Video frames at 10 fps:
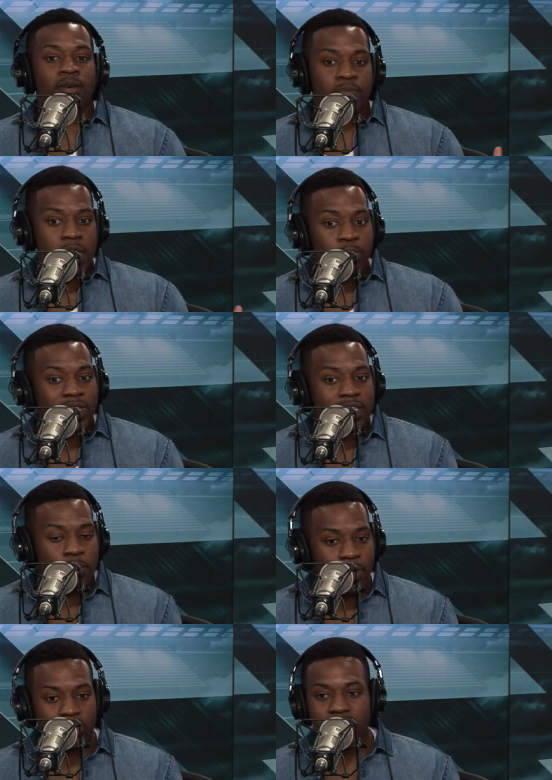People in the
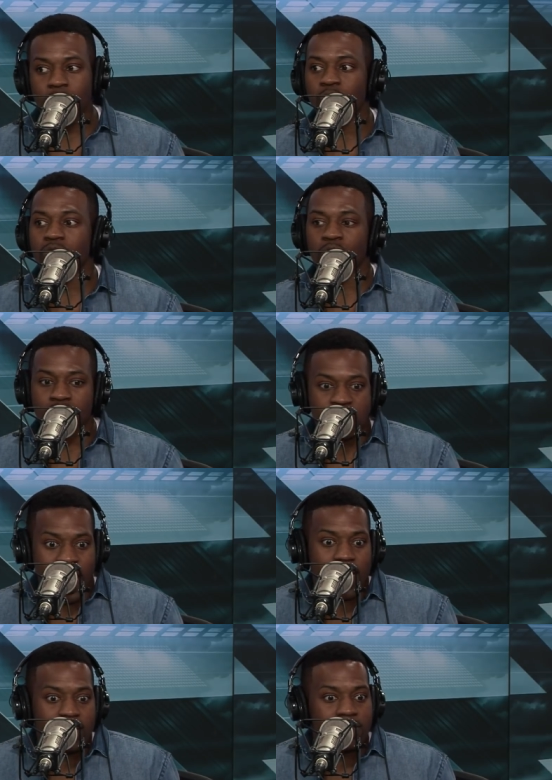building were, were
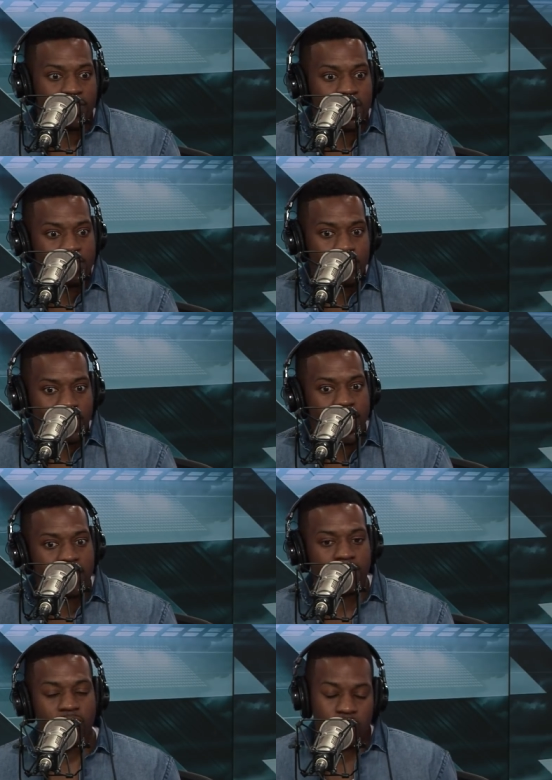chanting for him to play
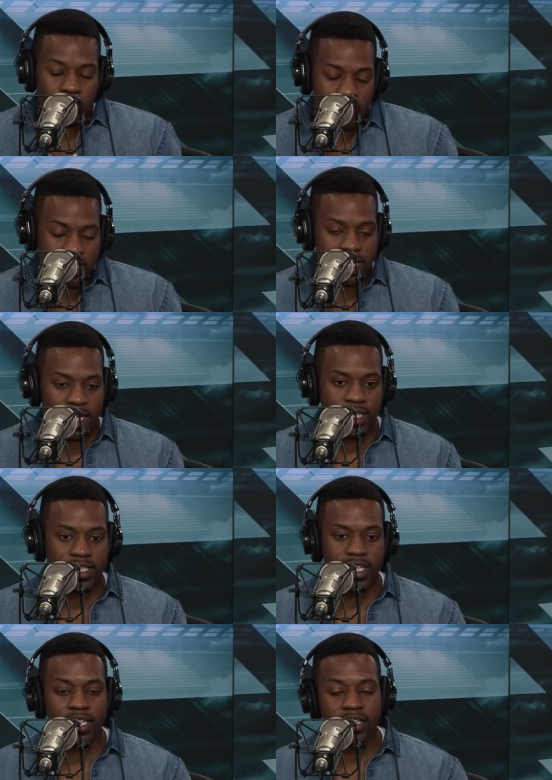in the fourth quarter, and, and he
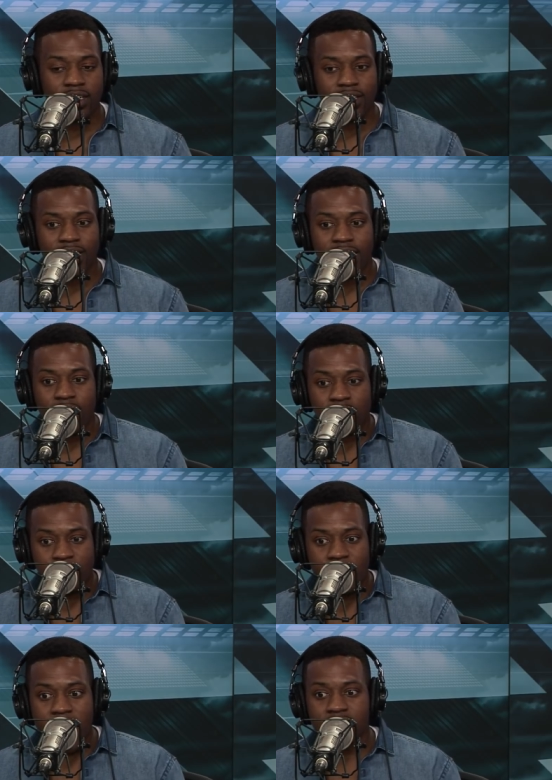did. He was a
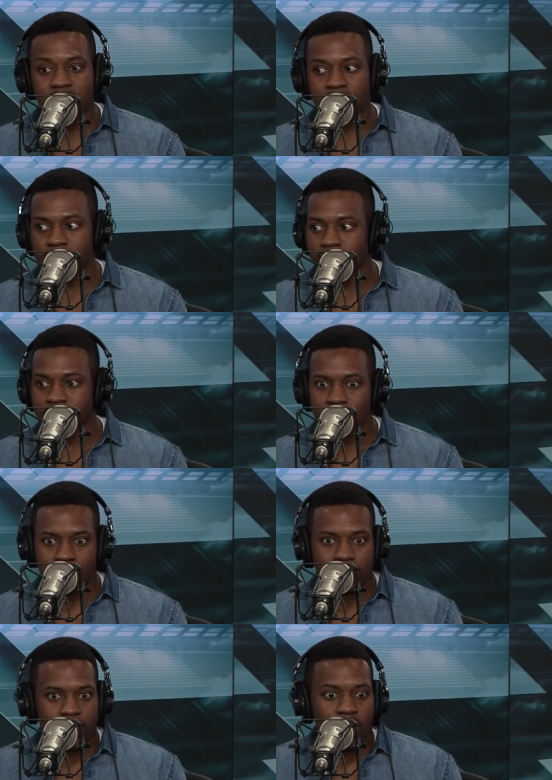factor.
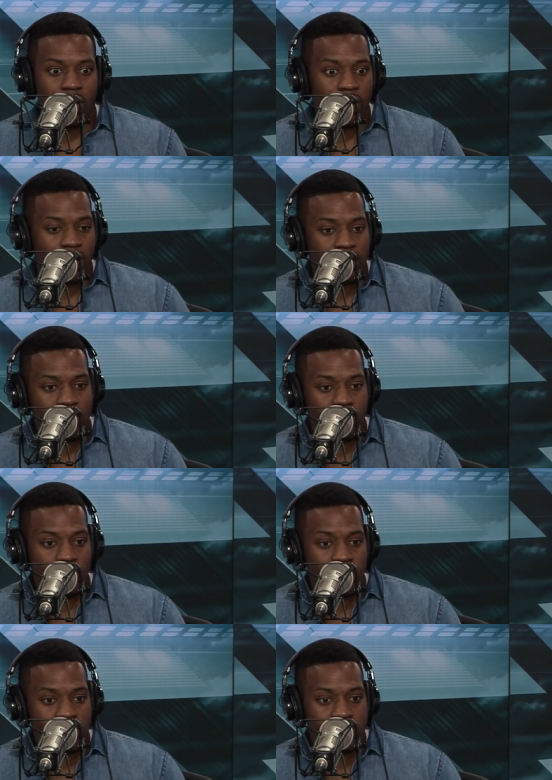
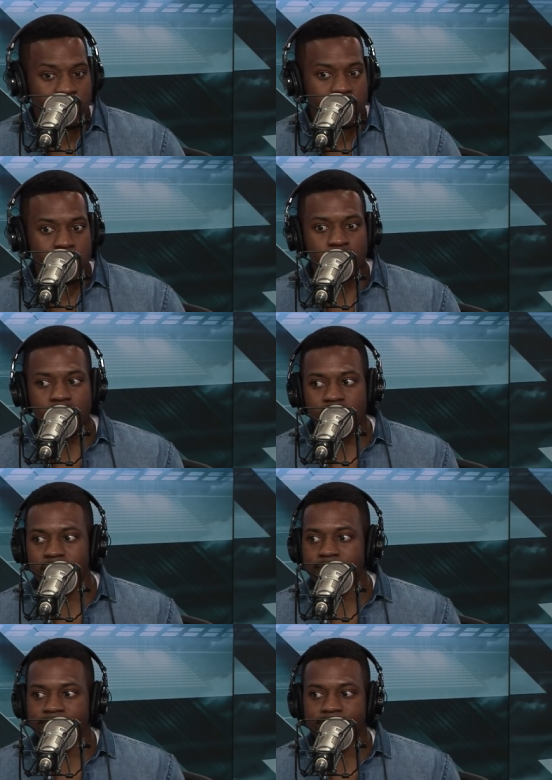Earlier in the series, we
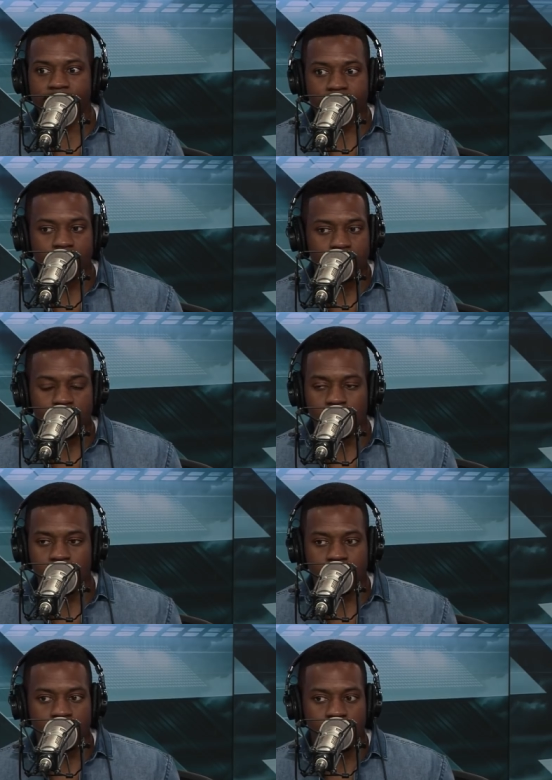said,
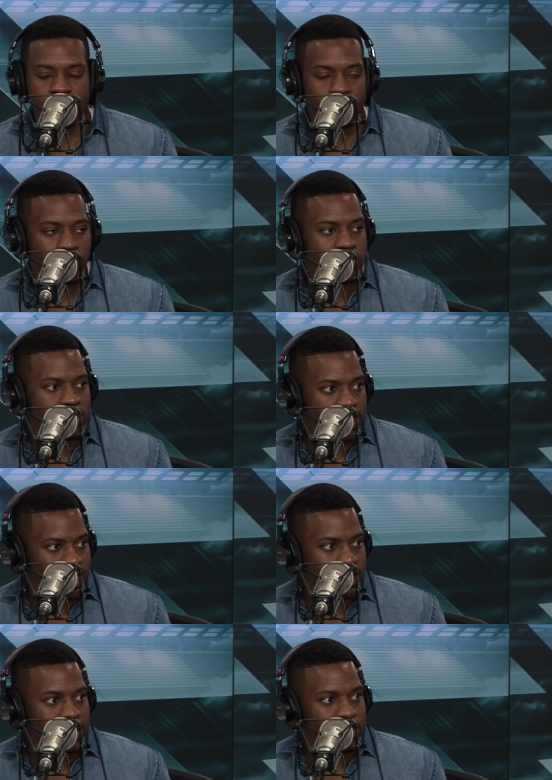well, well if Serge is going to
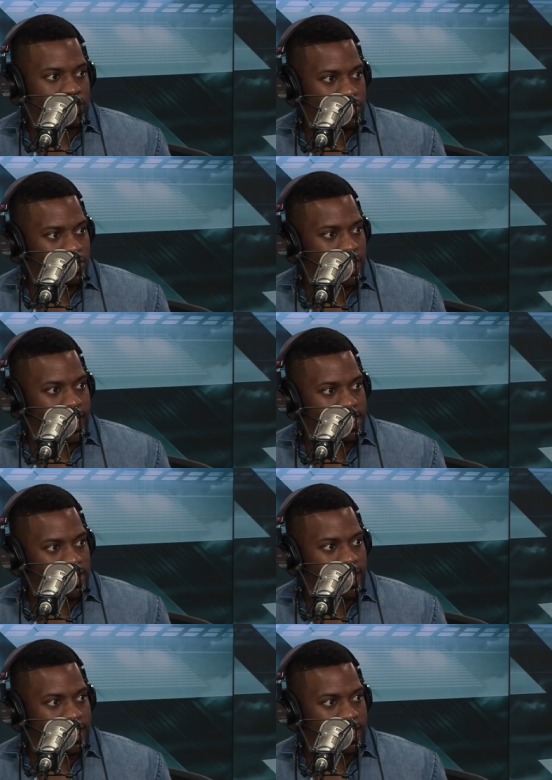continue to shoot the lights out like